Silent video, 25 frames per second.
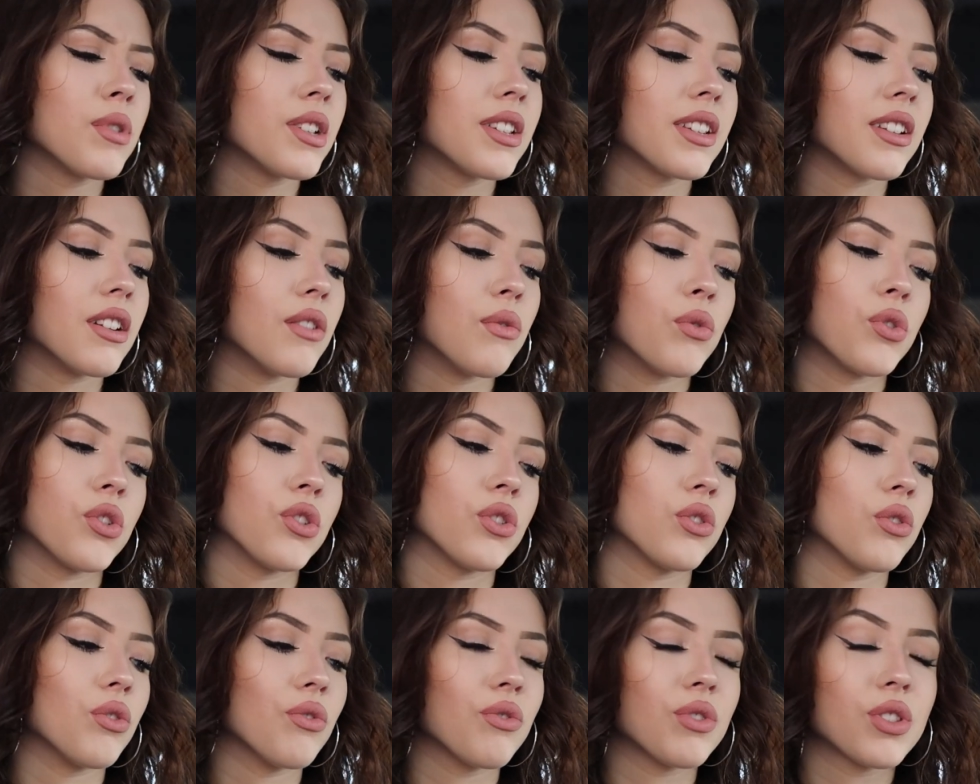reason I've
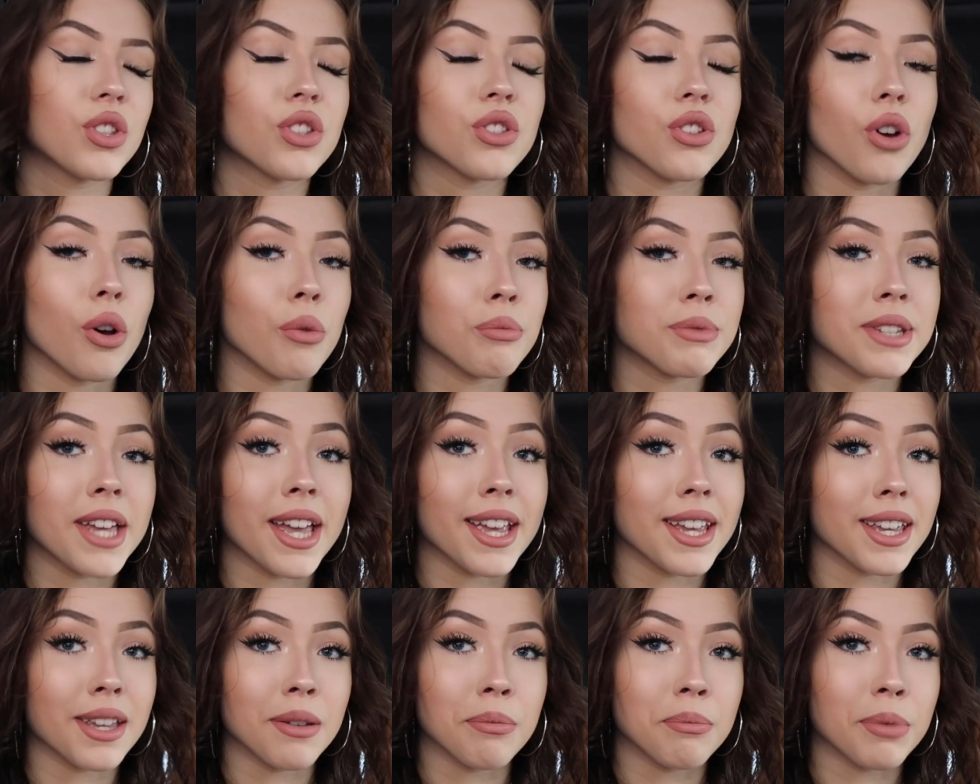just sort of stopped
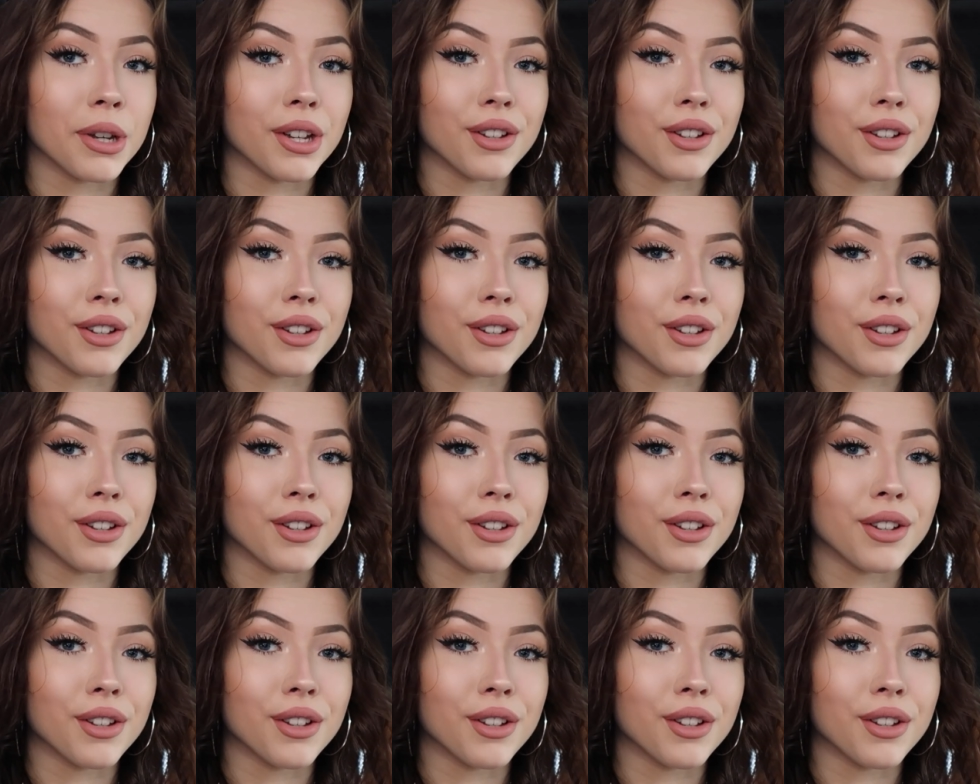taking